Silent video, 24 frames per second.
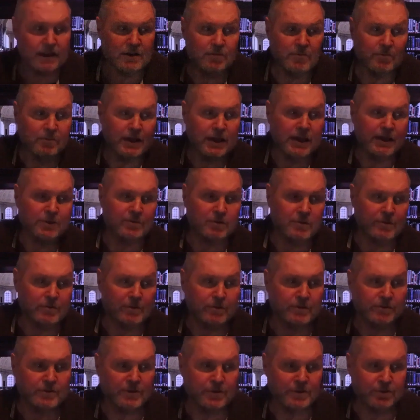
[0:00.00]
Now, no
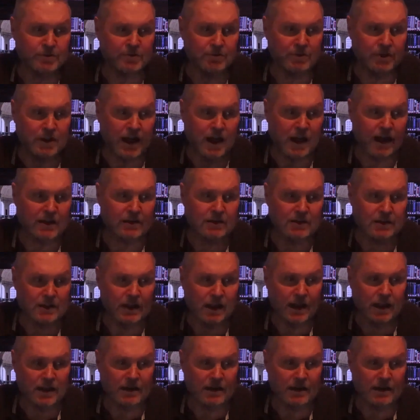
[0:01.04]
man would refuse God,